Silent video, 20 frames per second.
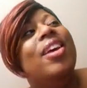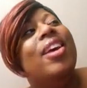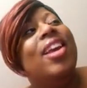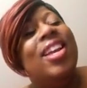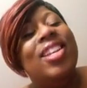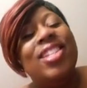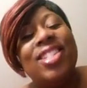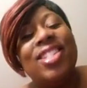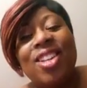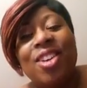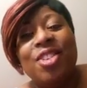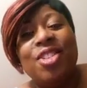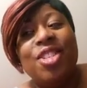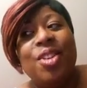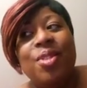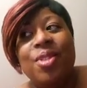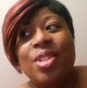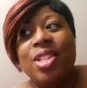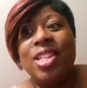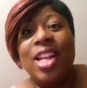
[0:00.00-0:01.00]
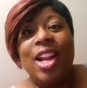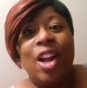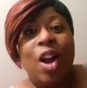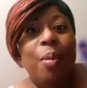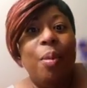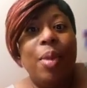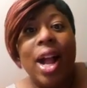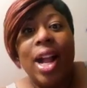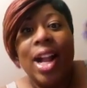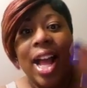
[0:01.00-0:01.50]
And so she was just like, oh
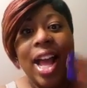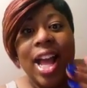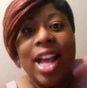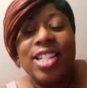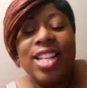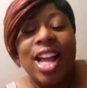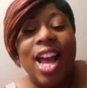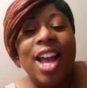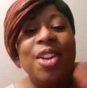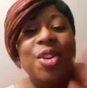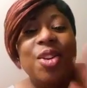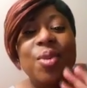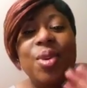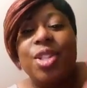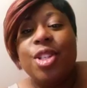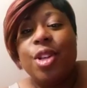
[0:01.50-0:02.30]
my gosh, I knew it.